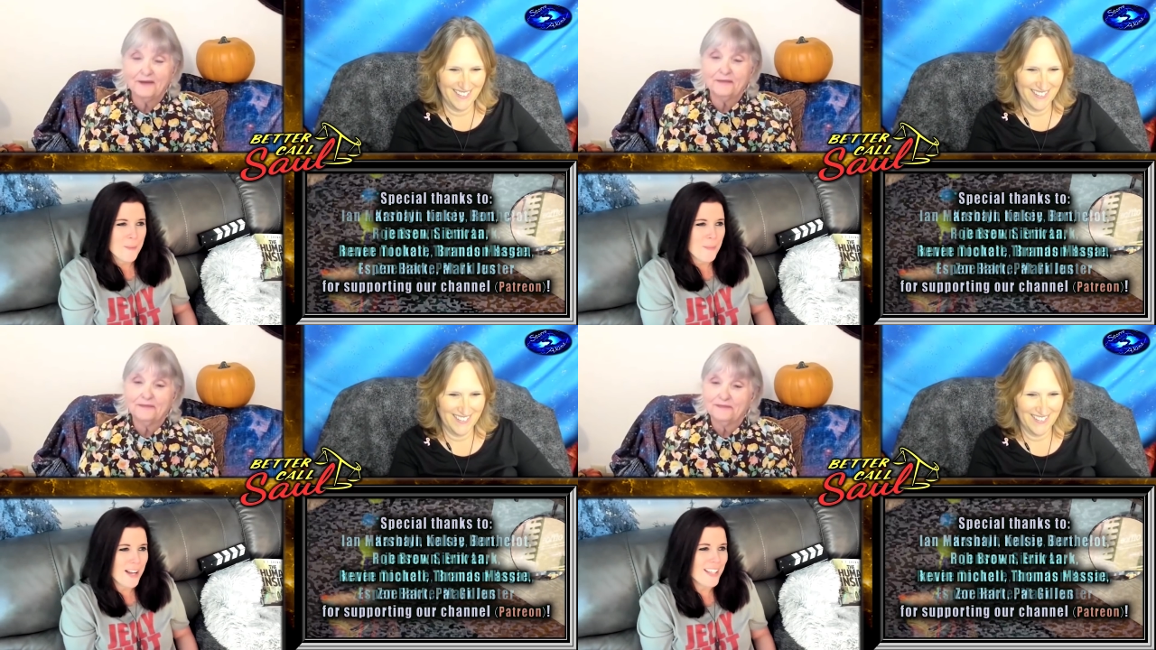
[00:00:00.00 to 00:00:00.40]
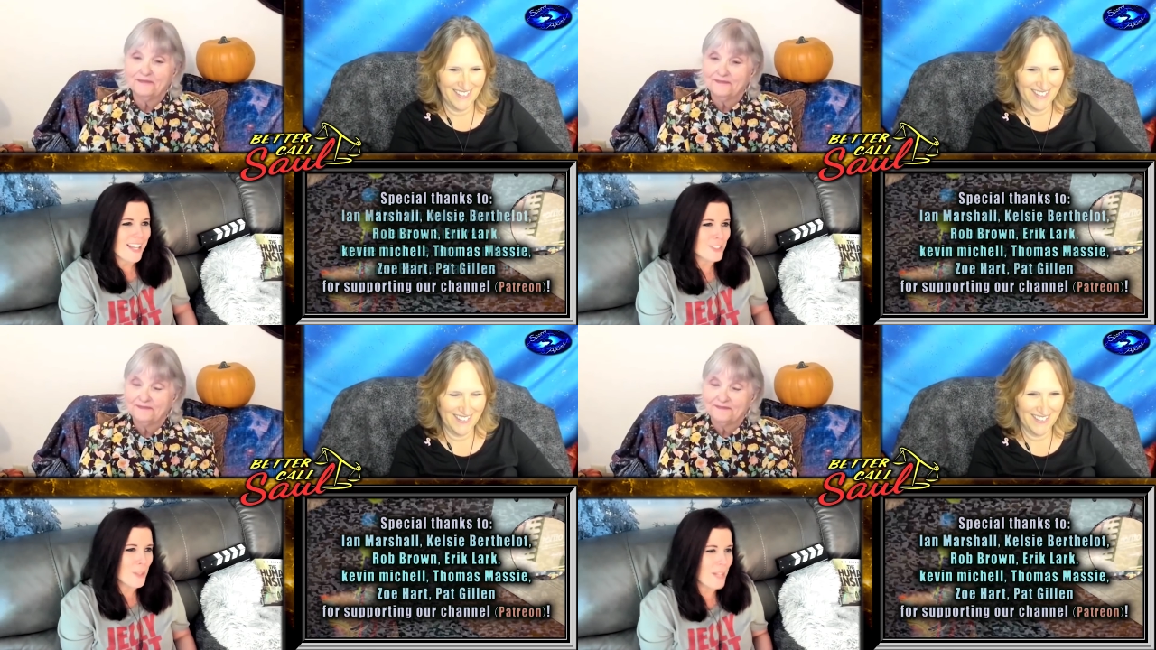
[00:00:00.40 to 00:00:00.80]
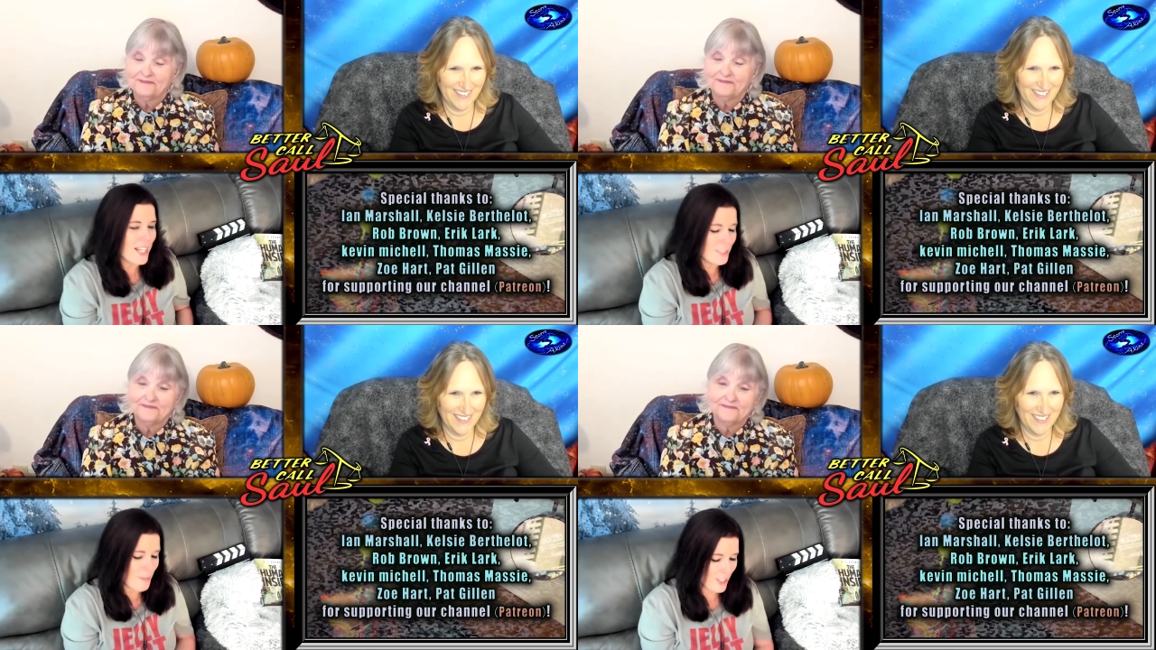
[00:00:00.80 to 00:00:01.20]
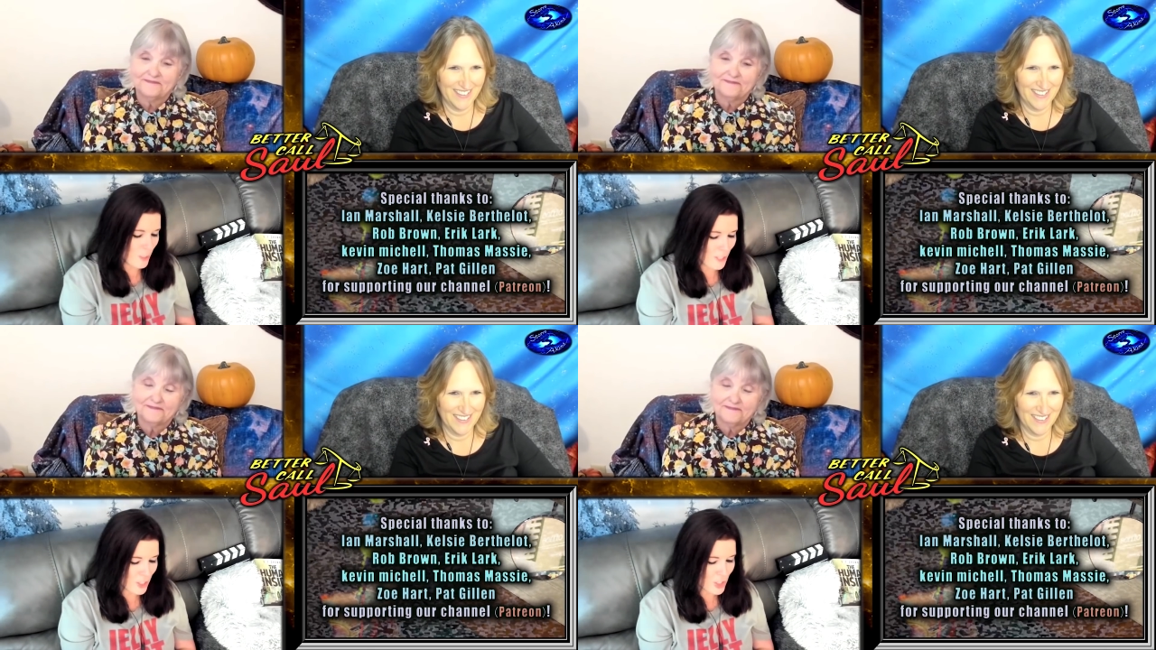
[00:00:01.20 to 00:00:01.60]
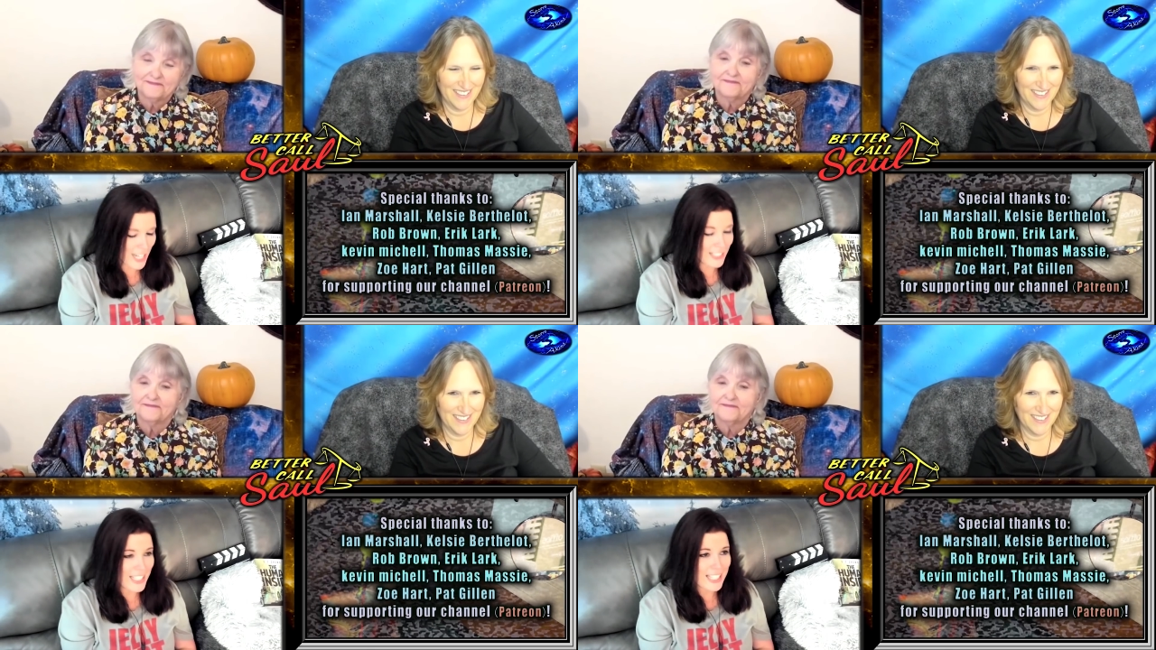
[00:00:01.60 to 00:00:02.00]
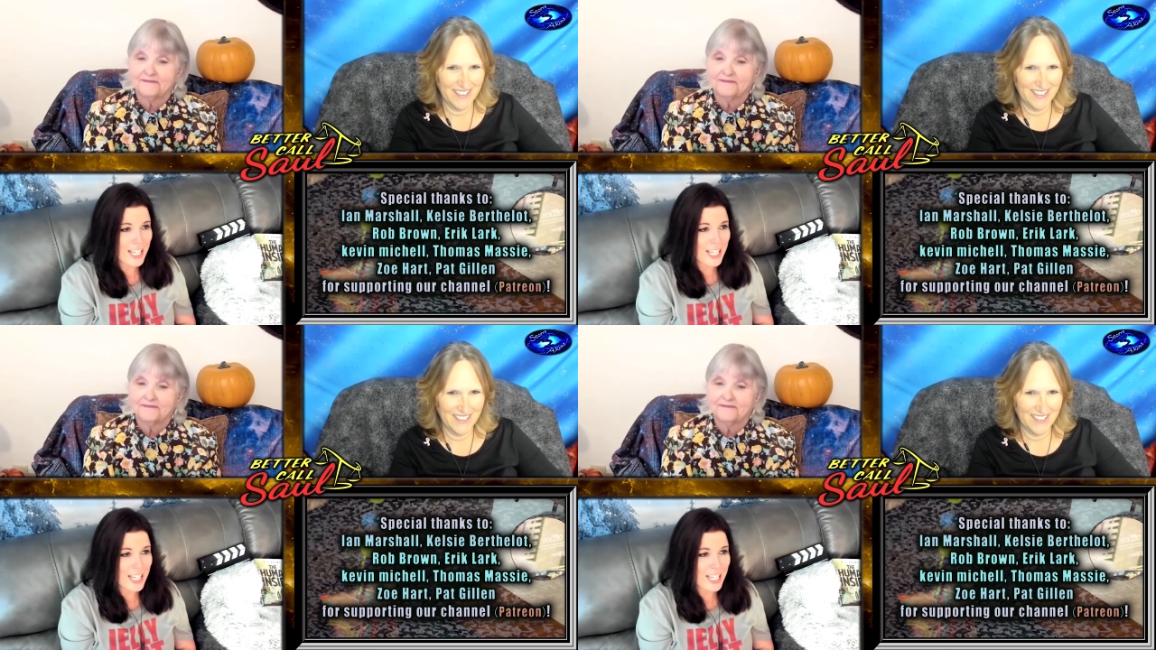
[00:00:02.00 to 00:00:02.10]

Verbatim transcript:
Speaker 1: But yeah, so I'm glad he's back in the picture. I like